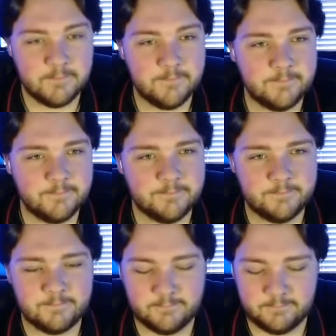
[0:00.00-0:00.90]

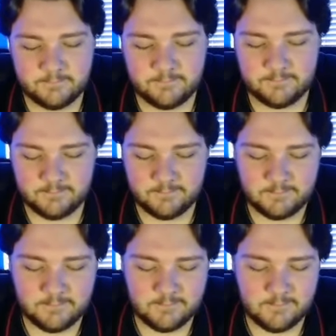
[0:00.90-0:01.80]

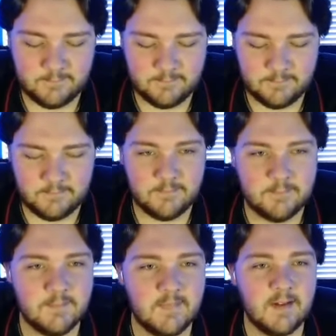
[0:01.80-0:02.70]

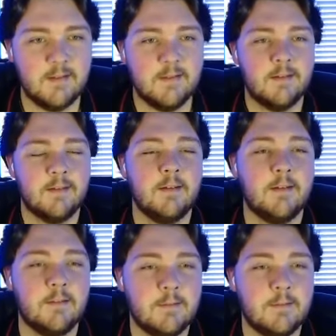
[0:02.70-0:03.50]
This person isn't speaking.